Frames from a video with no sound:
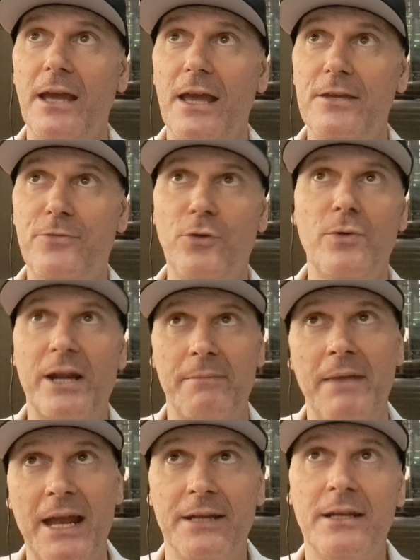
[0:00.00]
if you were a
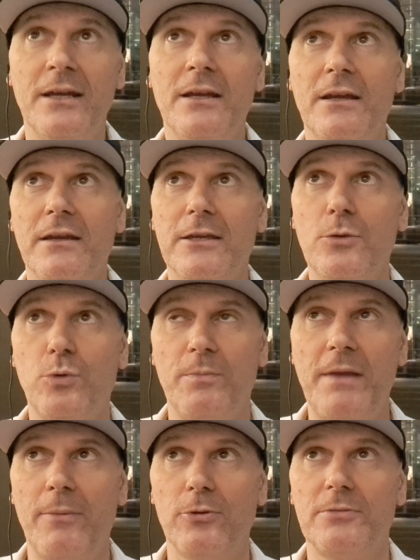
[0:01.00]
man, you would
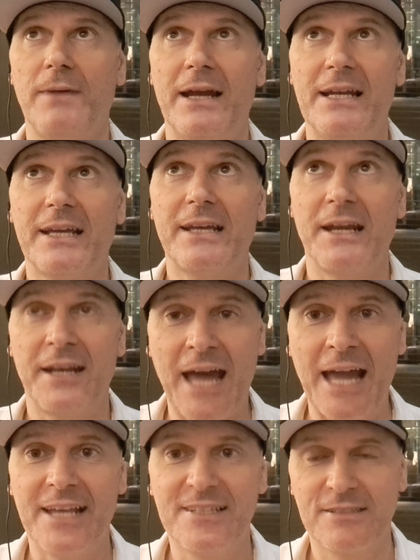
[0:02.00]
be able to buy like a
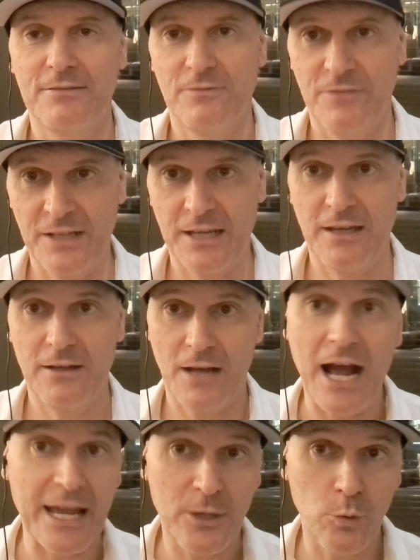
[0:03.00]
nice, very
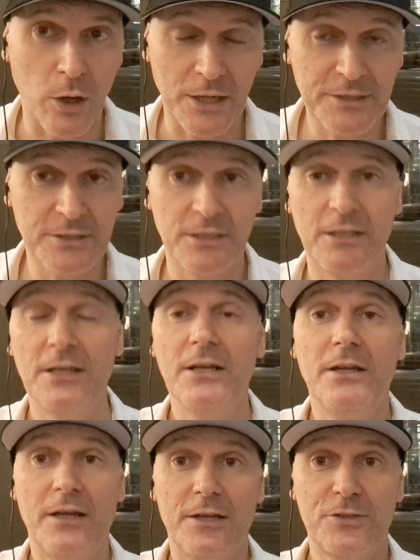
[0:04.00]
high quality
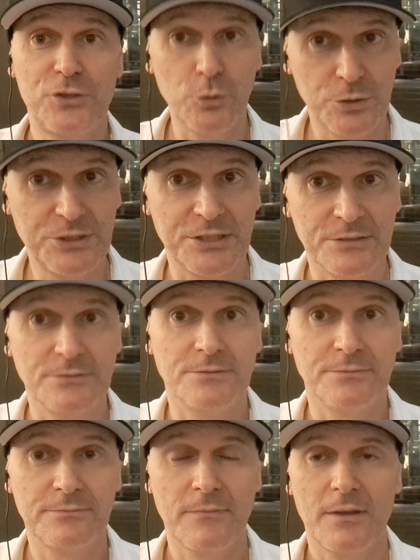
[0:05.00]
suit
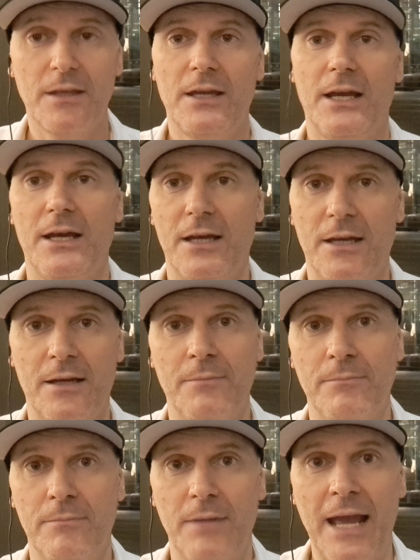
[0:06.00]

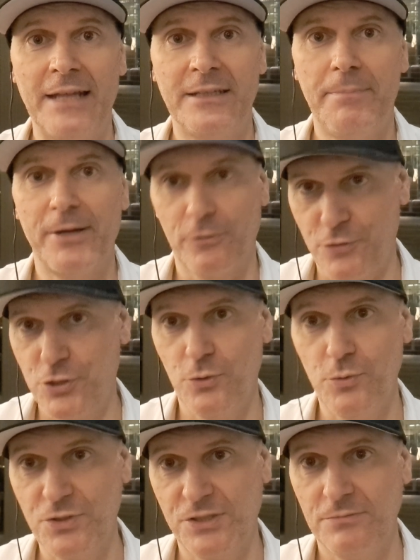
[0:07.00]
and a pair of
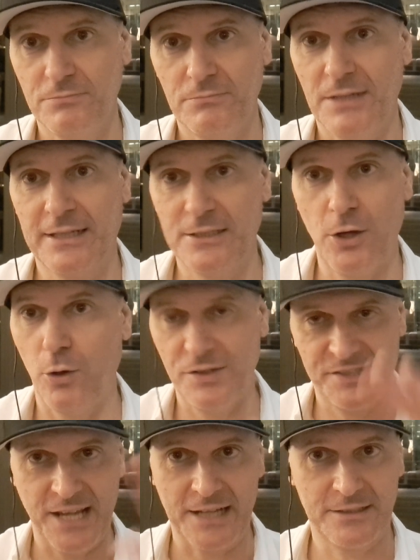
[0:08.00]
shoes, like the whole
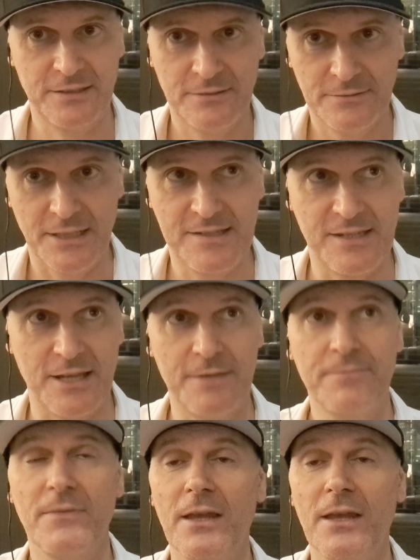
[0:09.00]
set, let's say,